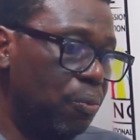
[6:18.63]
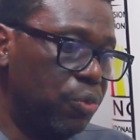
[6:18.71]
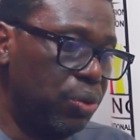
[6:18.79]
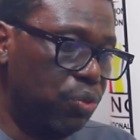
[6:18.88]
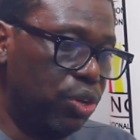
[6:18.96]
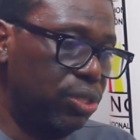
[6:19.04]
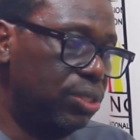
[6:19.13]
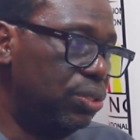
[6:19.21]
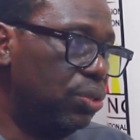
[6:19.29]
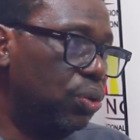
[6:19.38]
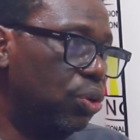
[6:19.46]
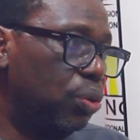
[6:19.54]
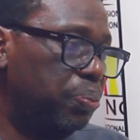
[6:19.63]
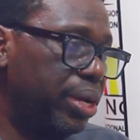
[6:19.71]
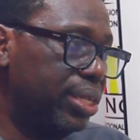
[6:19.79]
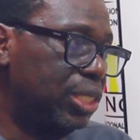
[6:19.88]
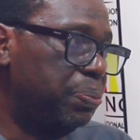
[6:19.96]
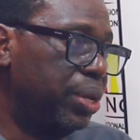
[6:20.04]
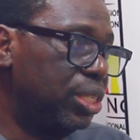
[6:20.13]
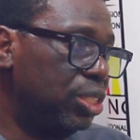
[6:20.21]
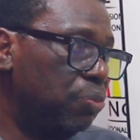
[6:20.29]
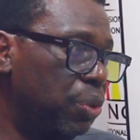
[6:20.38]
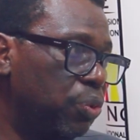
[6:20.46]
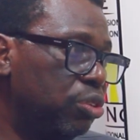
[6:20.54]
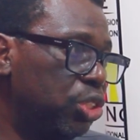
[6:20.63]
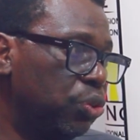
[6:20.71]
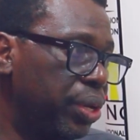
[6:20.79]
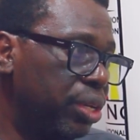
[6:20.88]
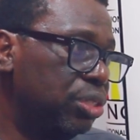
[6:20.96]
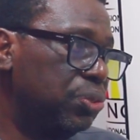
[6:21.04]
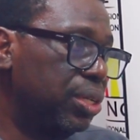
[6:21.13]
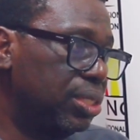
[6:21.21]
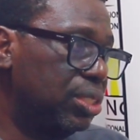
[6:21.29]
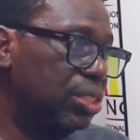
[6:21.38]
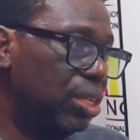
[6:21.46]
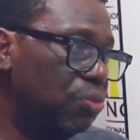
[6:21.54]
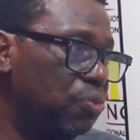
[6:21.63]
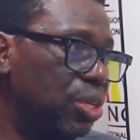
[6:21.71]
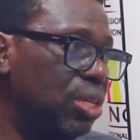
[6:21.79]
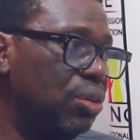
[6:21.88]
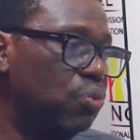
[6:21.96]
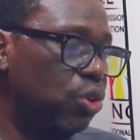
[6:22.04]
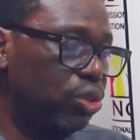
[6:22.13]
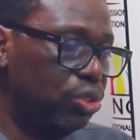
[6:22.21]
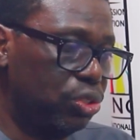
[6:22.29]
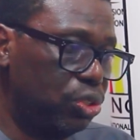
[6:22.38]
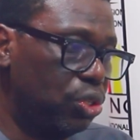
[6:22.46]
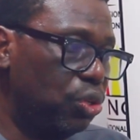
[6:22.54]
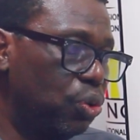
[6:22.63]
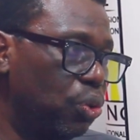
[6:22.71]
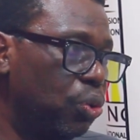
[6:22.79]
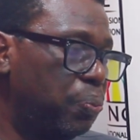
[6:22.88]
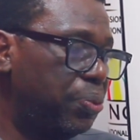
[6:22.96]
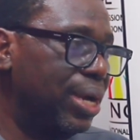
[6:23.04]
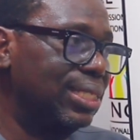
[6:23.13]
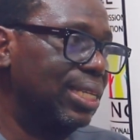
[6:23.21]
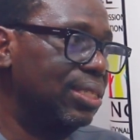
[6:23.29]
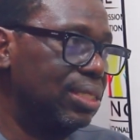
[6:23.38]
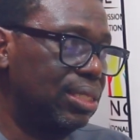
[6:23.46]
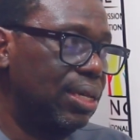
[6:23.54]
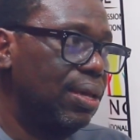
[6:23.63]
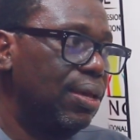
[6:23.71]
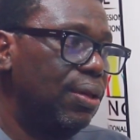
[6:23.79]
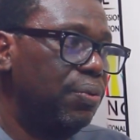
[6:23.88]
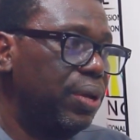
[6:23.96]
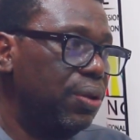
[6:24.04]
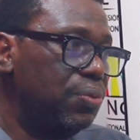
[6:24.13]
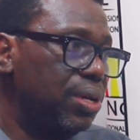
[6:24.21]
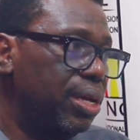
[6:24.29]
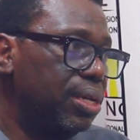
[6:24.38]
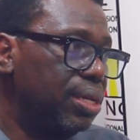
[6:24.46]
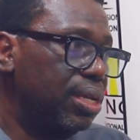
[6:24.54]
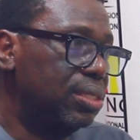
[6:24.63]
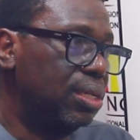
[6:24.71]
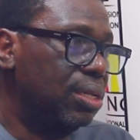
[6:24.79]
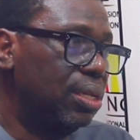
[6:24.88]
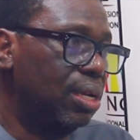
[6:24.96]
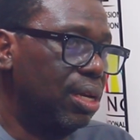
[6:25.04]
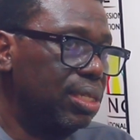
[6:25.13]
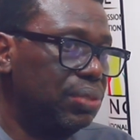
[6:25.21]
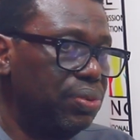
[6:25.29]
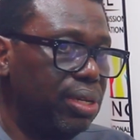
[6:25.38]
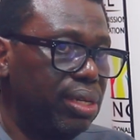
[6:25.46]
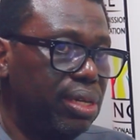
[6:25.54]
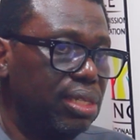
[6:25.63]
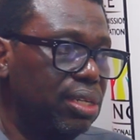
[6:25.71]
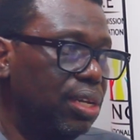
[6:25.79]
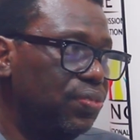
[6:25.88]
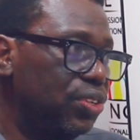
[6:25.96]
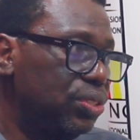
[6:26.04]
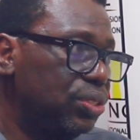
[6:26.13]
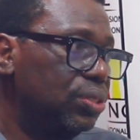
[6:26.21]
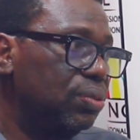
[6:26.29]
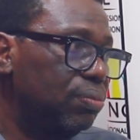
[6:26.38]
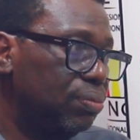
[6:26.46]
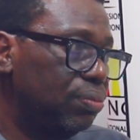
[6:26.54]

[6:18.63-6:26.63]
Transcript: we want your participation, we want your interest, and we want your presence when we are engaging in our civic education efforts.